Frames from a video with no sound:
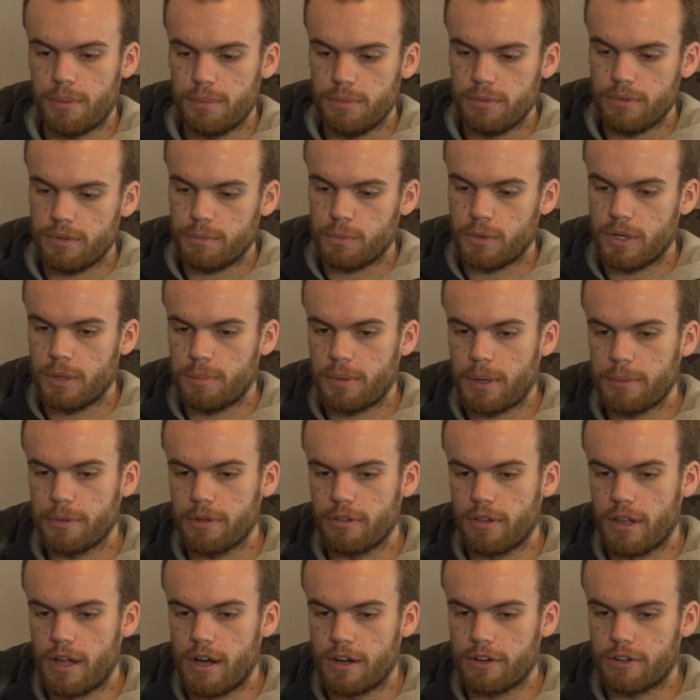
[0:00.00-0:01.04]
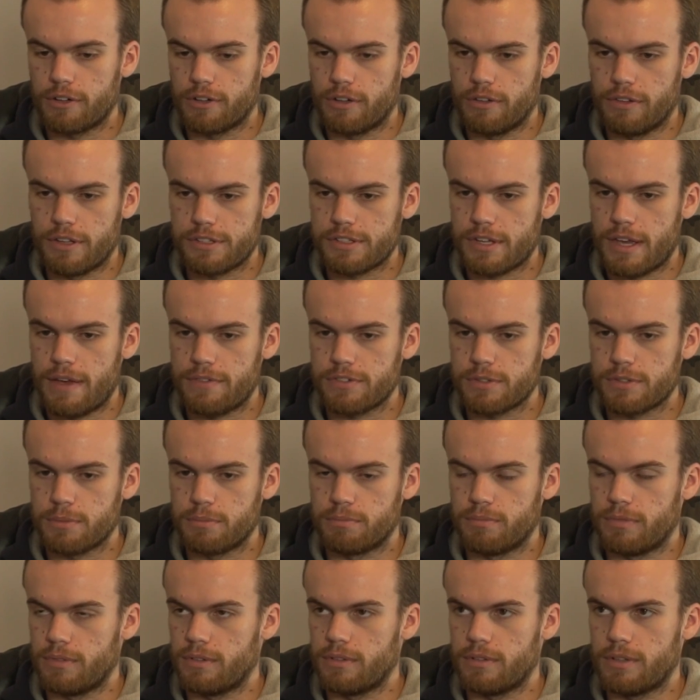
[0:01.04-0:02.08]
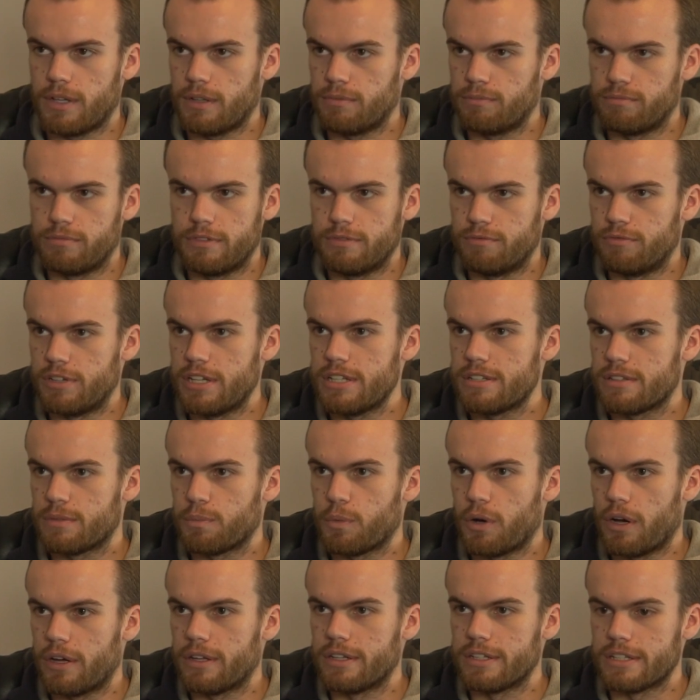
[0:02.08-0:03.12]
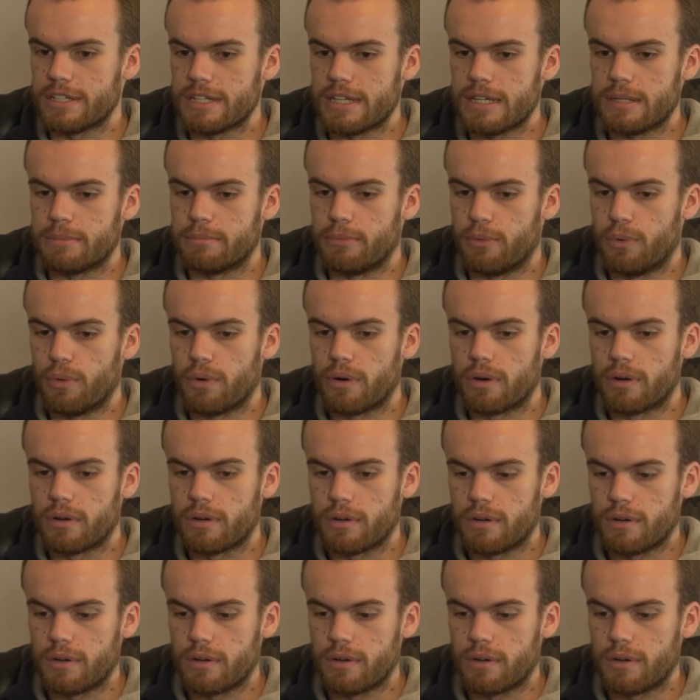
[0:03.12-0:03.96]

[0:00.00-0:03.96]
Probably longer unless I have some reason why I need more.